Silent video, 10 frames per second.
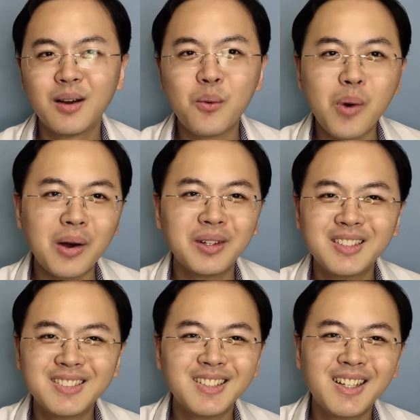wow,
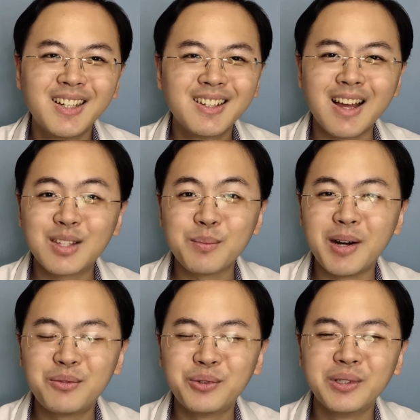that's a
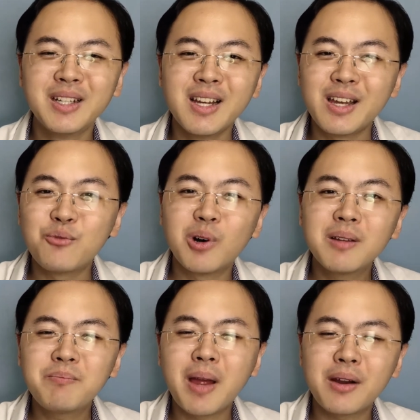mouthful. If one